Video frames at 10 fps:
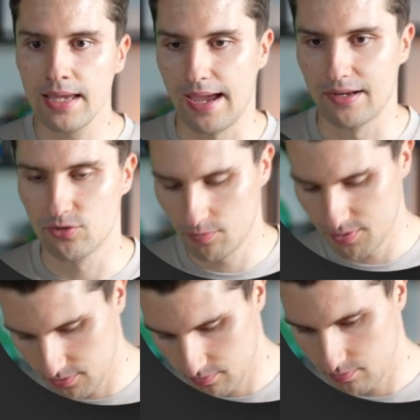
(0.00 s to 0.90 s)
And
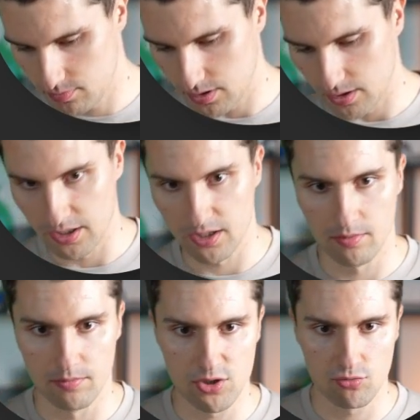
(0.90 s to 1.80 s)
oops, I
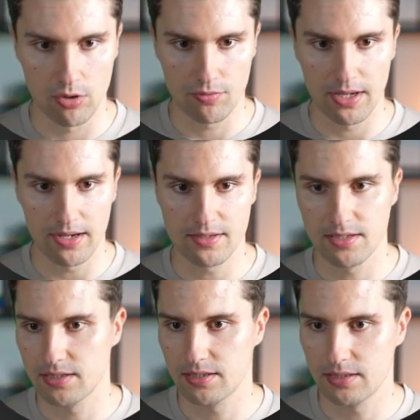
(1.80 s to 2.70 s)
miswrote
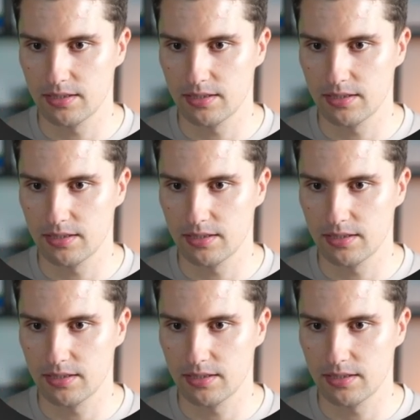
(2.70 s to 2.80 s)
that